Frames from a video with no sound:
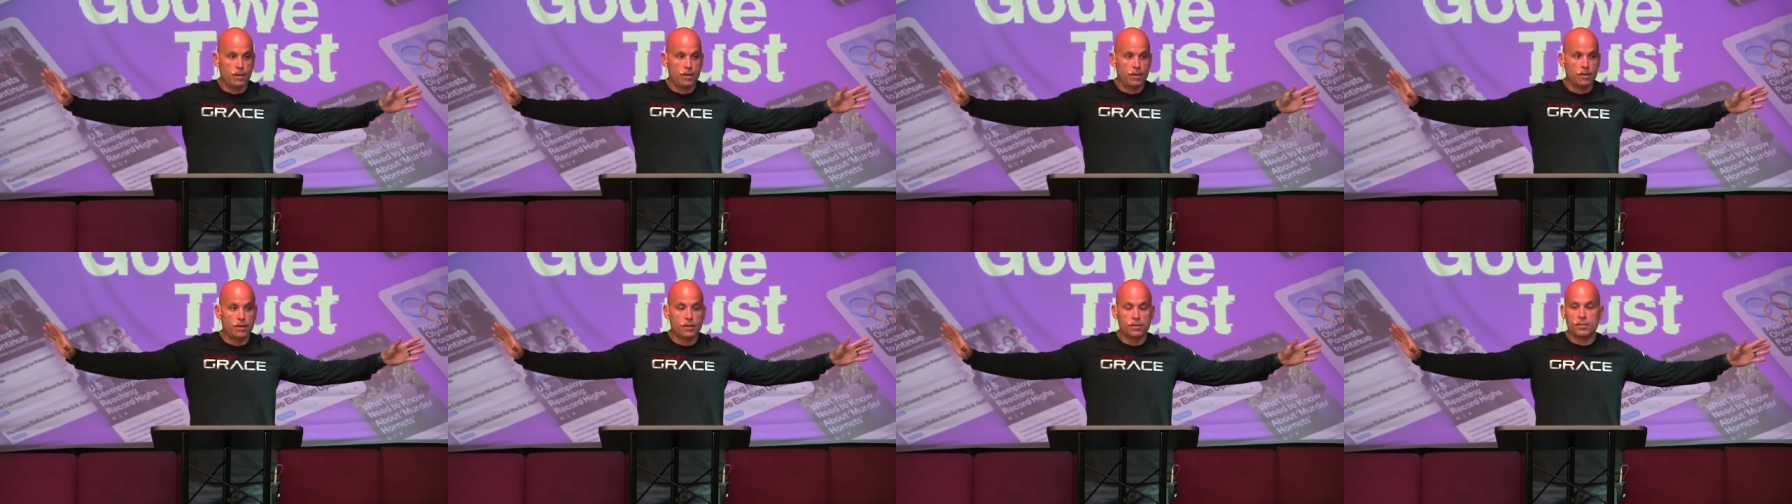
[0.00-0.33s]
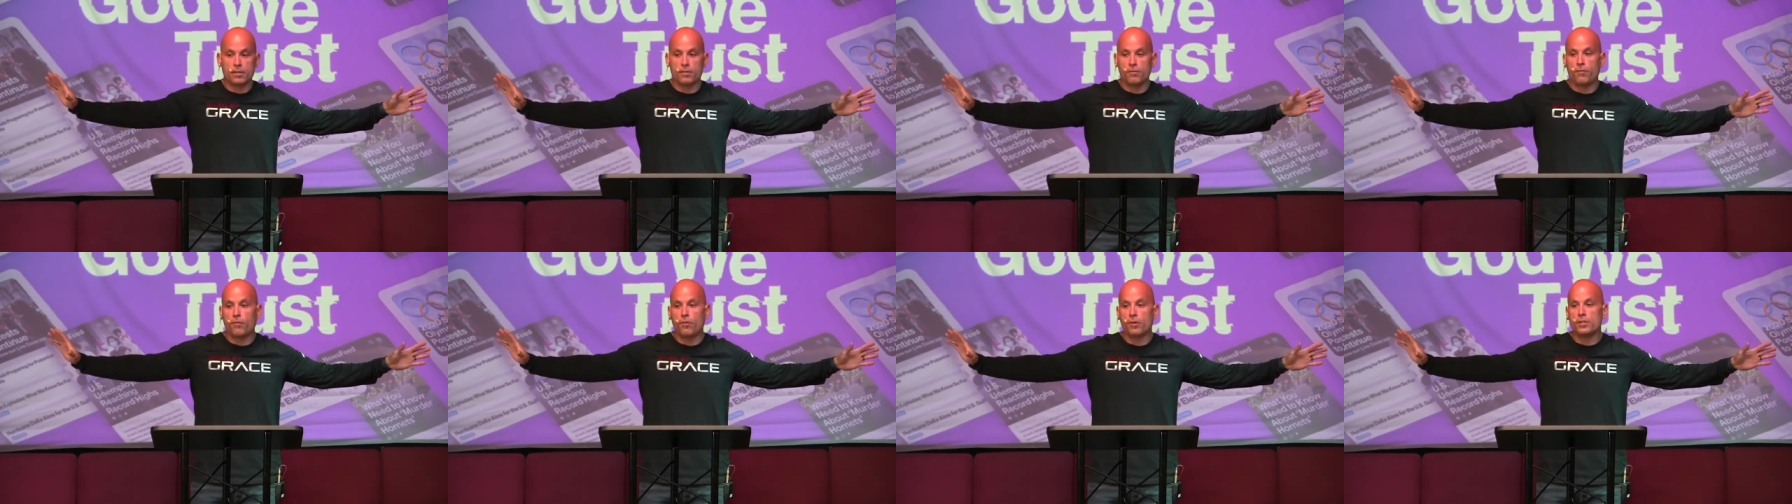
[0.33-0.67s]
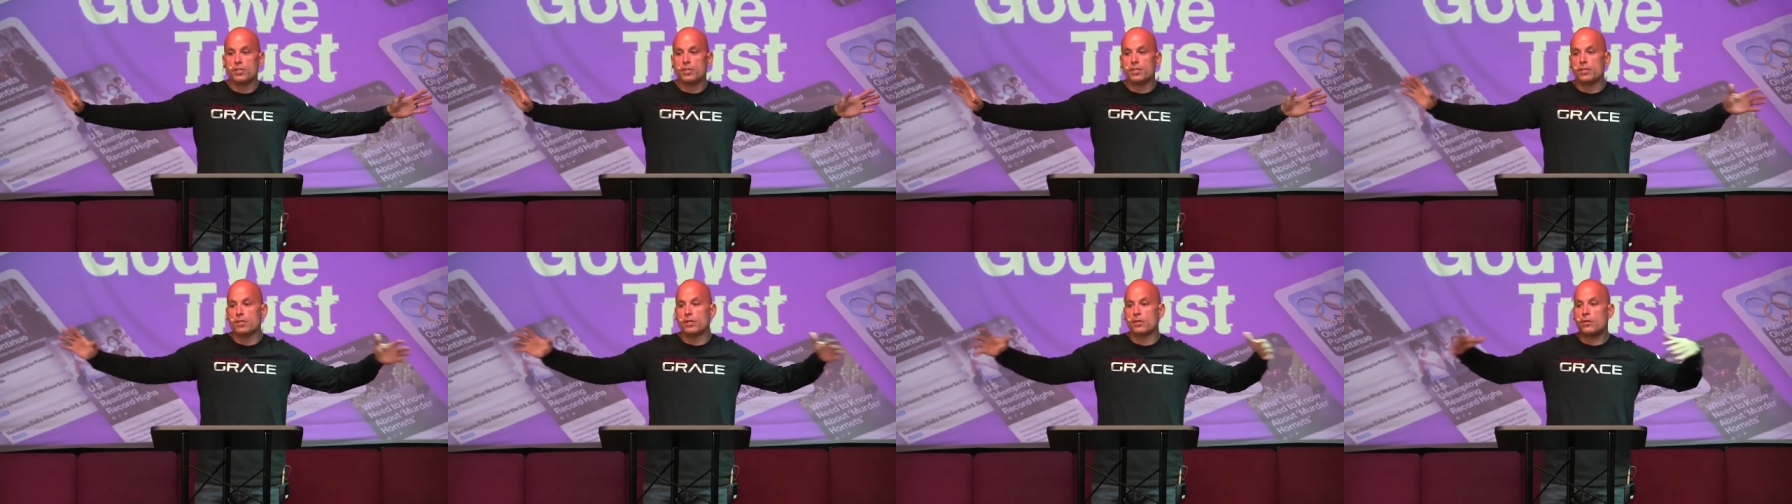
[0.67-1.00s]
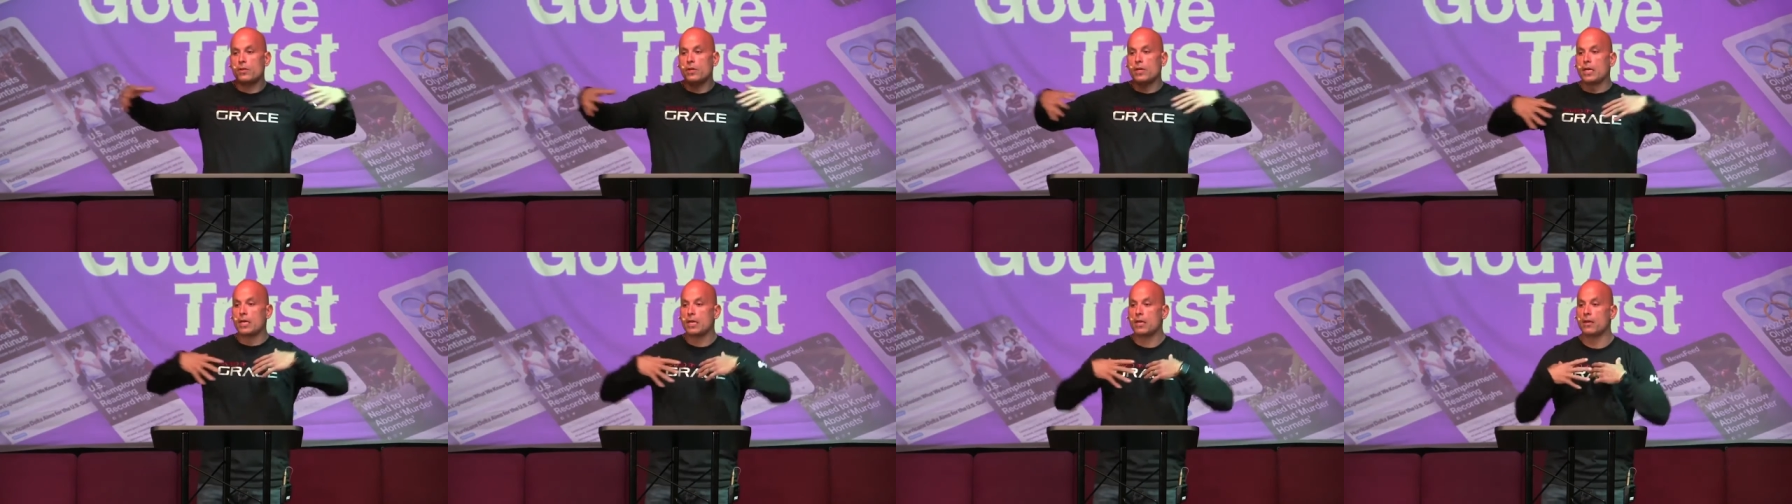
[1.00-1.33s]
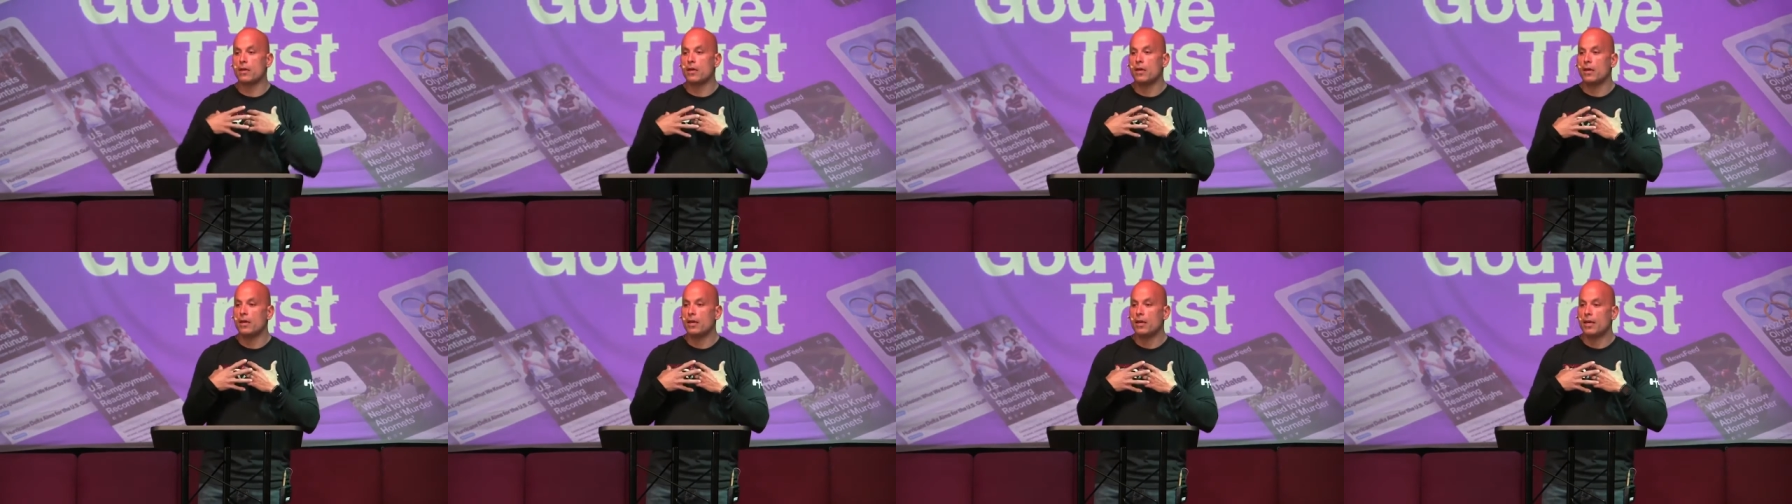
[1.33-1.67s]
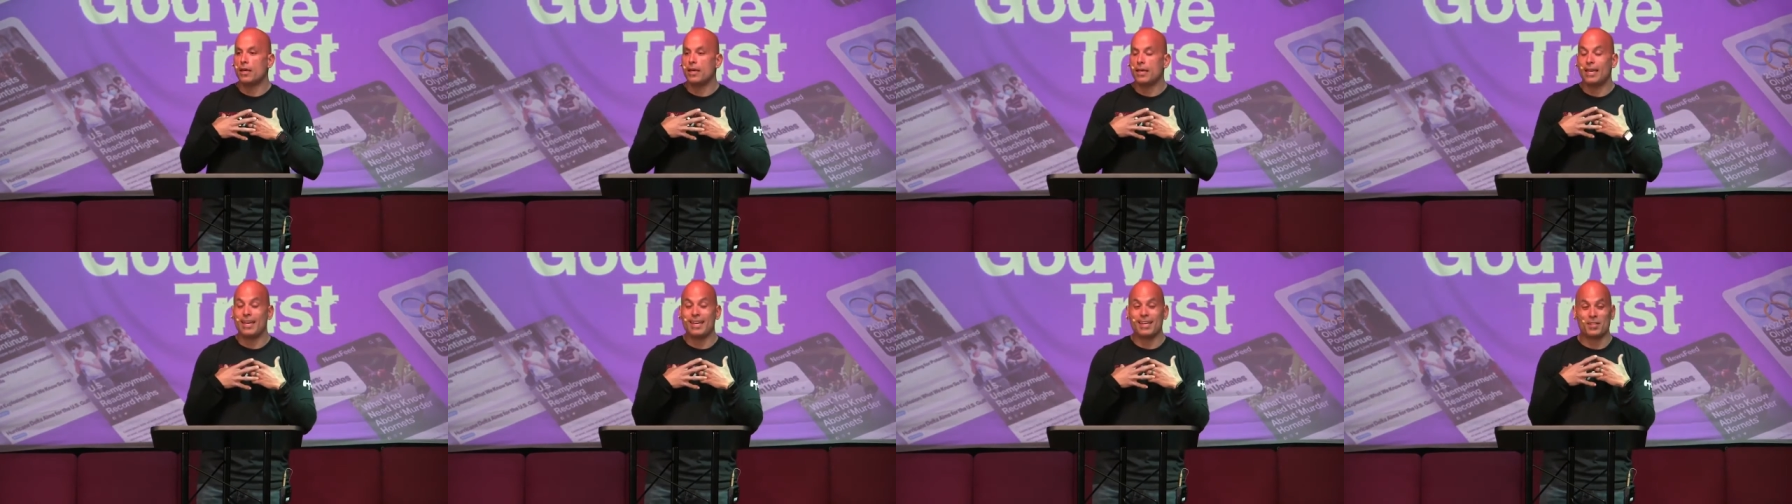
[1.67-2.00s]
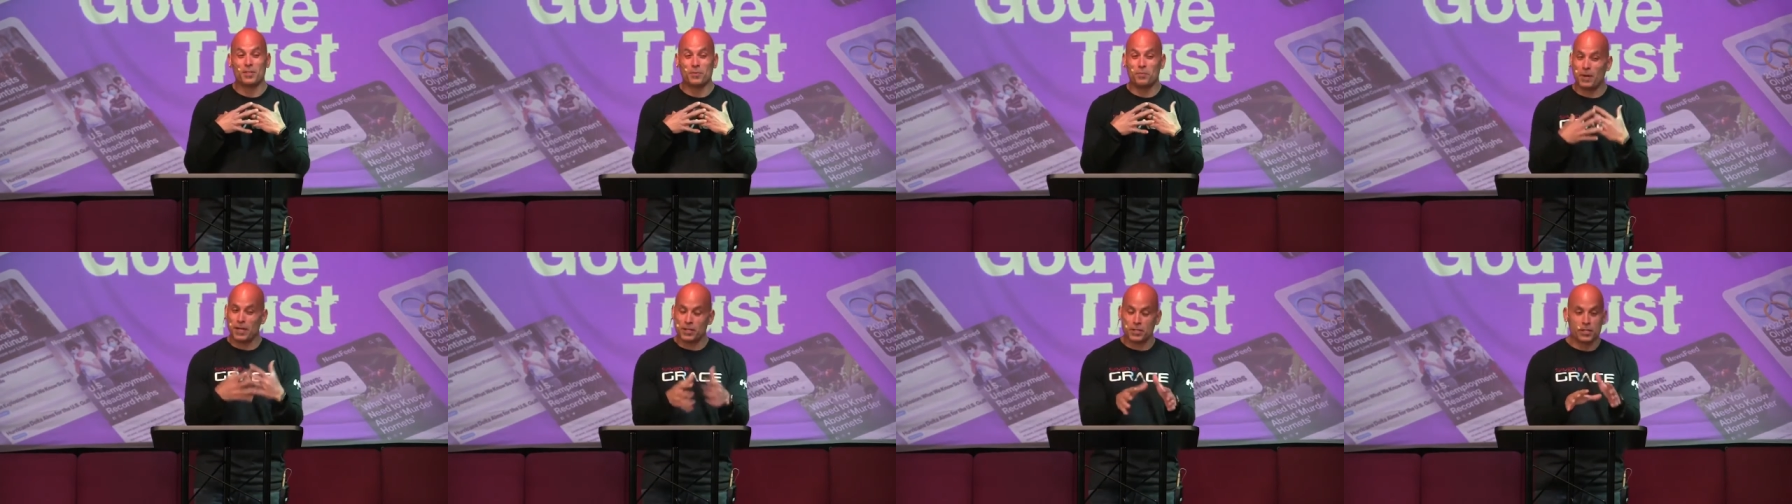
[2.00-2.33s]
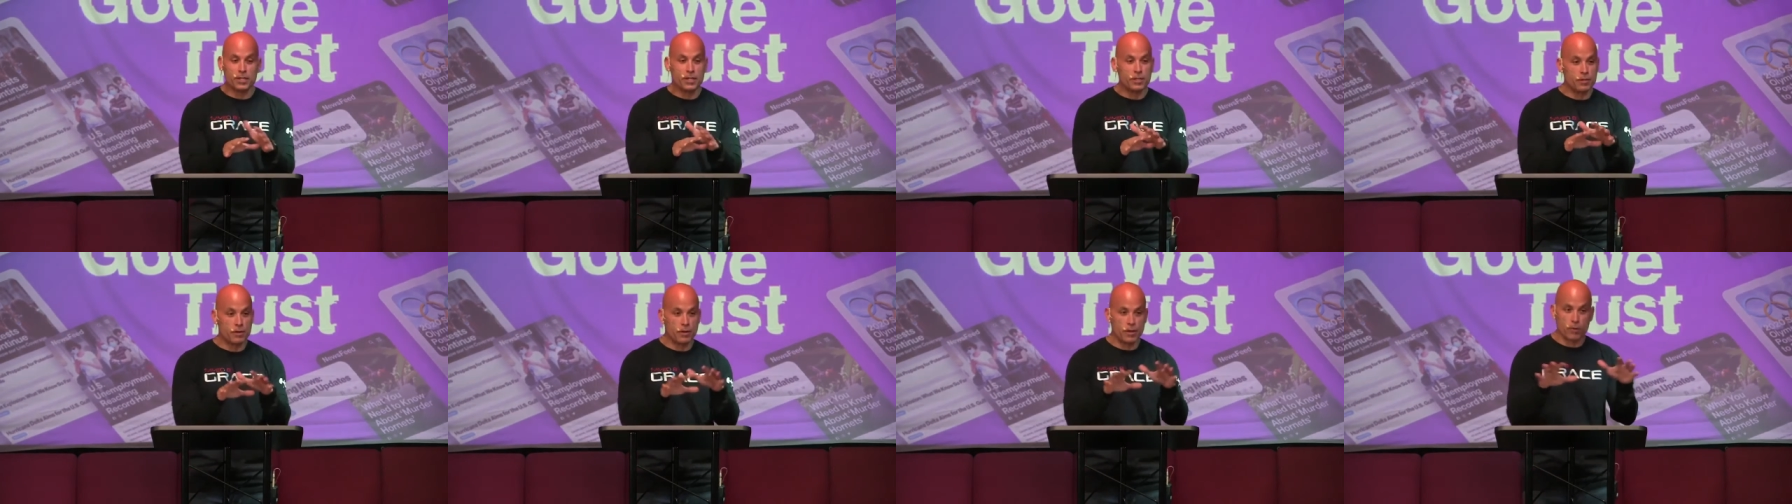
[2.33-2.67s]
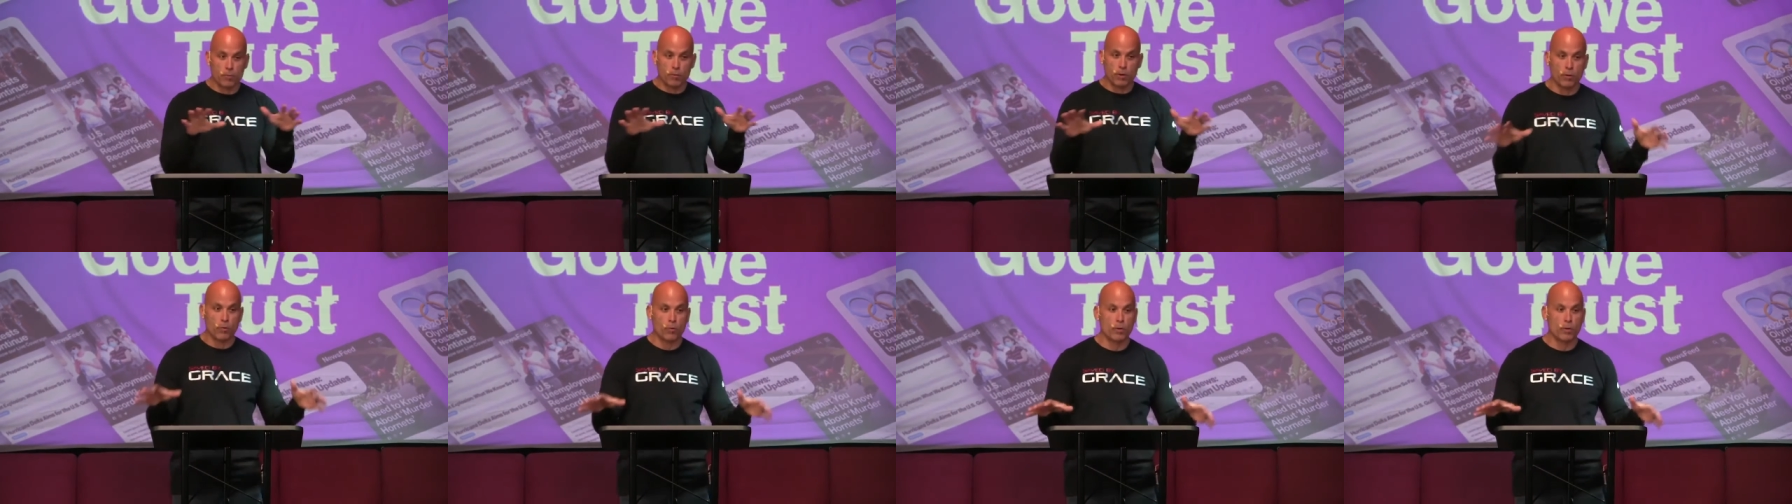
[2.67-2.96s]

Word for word: Because unfortunately, especially during what